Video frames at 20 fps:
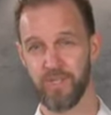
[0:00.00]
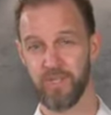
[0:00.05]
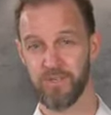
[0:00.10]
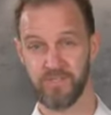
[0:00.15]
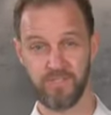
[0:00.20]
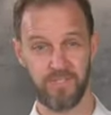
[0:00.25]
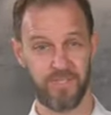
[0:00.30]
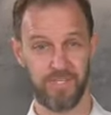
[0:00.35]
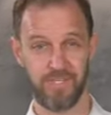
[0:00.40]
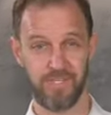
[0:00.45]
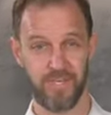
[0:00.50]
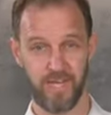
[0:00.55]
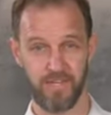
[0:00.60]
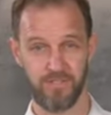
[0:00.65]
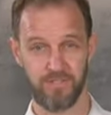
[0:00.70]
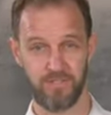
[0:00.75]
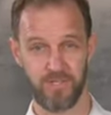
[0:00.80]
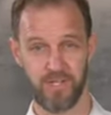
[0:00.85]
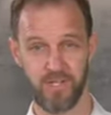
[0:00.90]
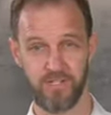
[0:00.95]
Seeing
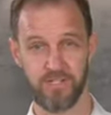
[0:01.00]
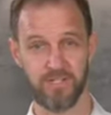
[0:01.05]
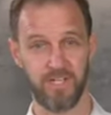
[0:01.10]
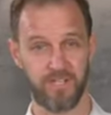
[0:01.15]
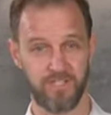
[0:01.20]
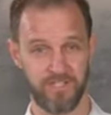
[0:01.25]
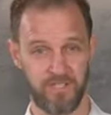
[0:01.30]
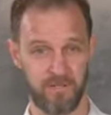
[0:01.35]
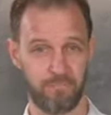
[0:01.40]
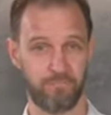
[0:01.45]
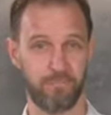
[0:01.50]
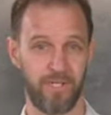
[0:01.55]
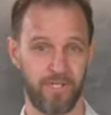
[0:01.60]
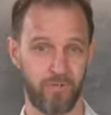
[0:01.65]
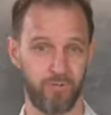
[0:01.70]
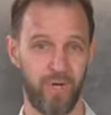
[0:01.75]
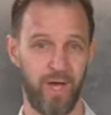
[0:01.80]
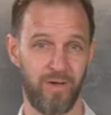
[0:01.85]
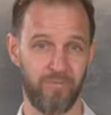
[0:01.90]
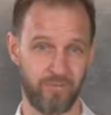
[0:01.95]
exudate does not
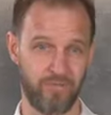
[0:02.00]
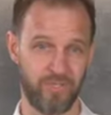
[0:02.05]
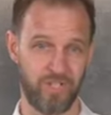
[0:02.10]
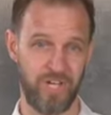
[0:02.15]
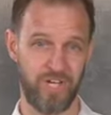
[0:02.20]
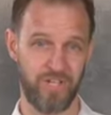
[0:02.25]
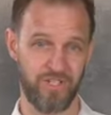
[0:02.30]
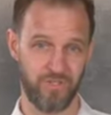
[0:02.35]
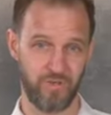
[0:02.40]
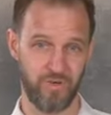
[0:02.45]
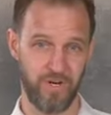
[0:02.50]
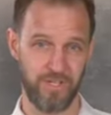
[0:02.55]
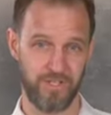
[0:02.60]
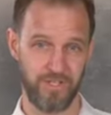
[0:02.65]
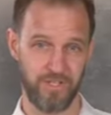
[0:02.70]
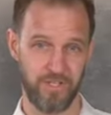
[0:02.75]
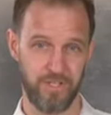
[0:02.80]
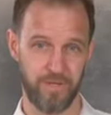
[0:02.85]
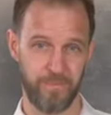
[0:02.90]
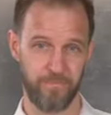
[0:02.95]
mean you have to change
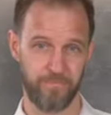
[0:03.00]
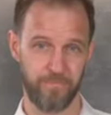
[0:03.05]
dressing.